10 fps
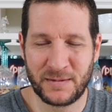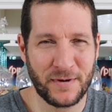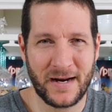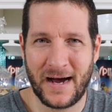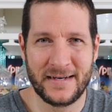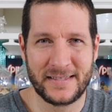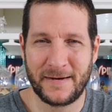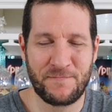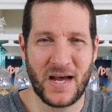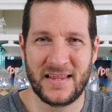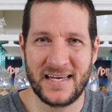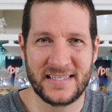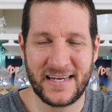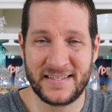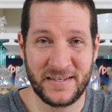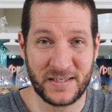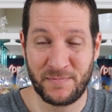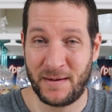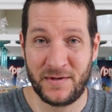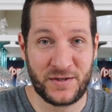but I think Stacy
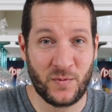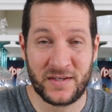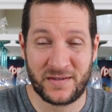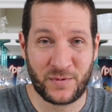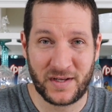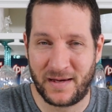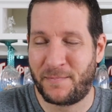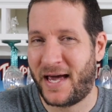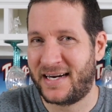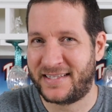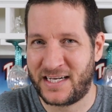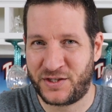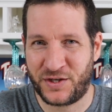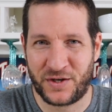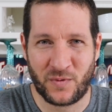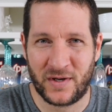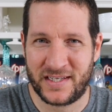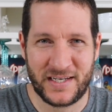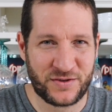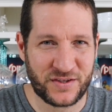maybe she wasn't really paying attention or
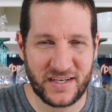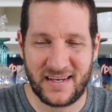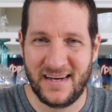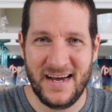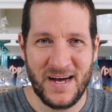wasn't interested,